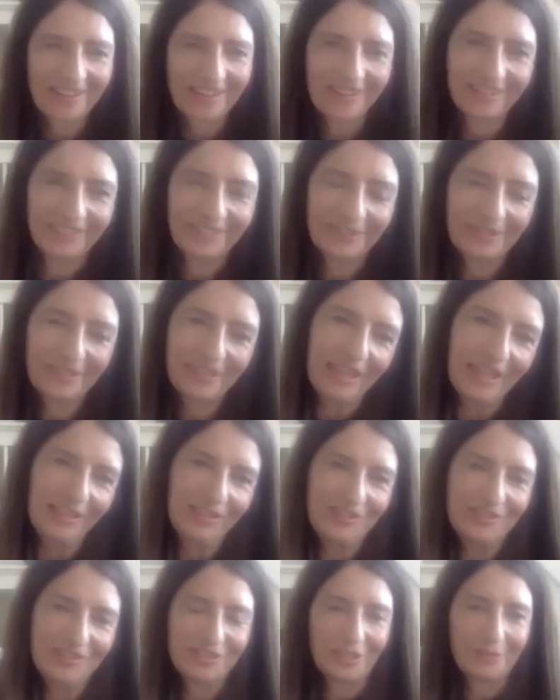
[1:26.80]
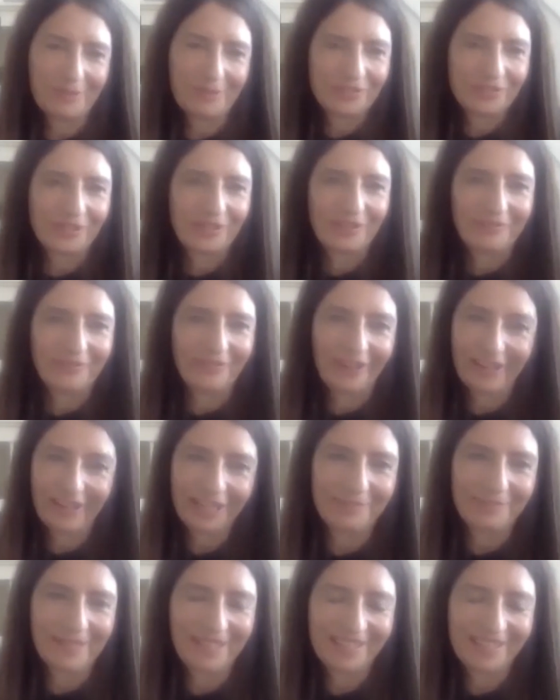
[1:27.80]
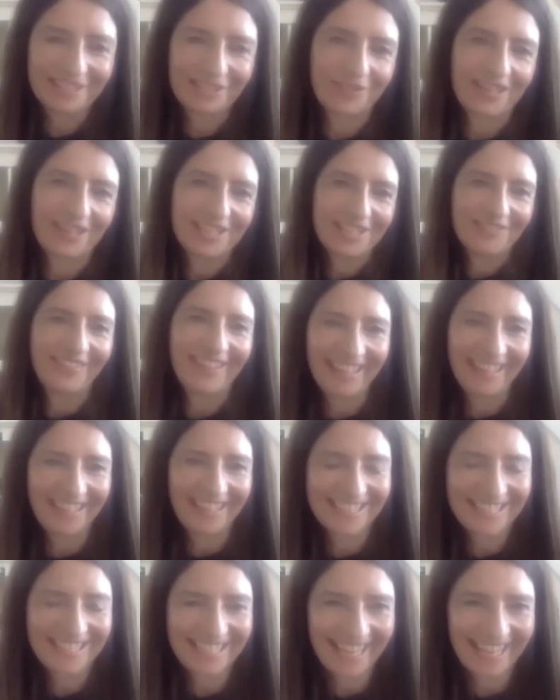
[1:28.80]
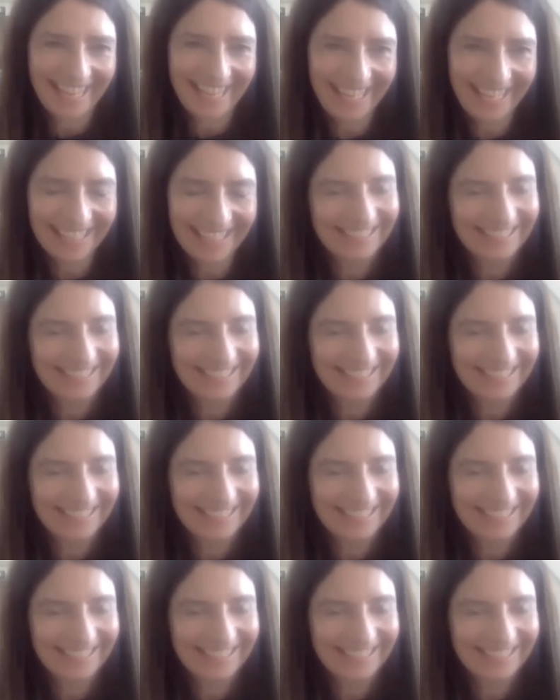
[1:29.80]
Oh, thank you so much for inviting me. It's great to be here today.